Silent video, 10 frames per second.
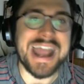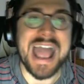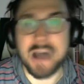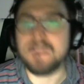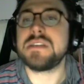of
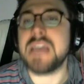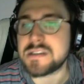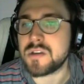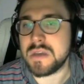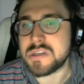outs as
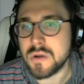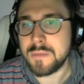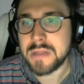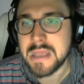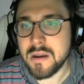a Greyjoy
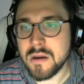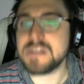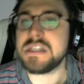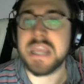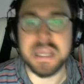player
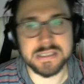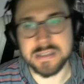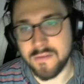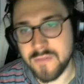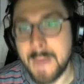to hit
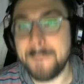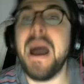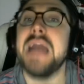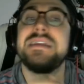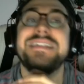stuff.
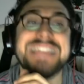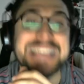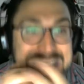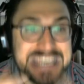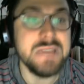But the
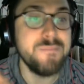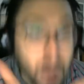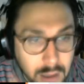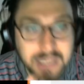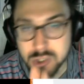key
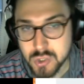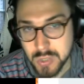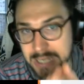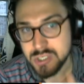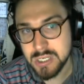mulligan
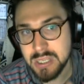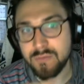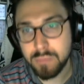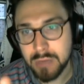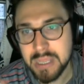strategy, if
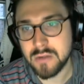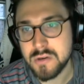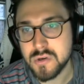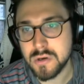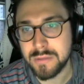you're playing
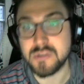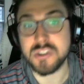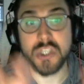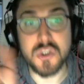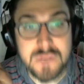Greyjoy and you're playing Triss,
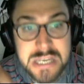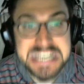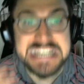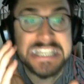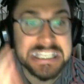is you
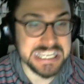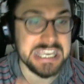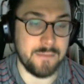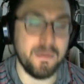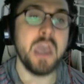need to see
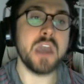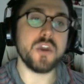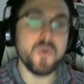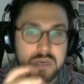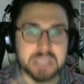him.
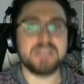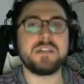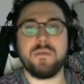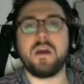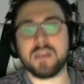You need to
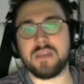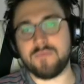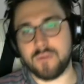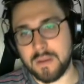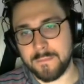mulligan
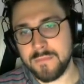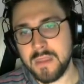for him.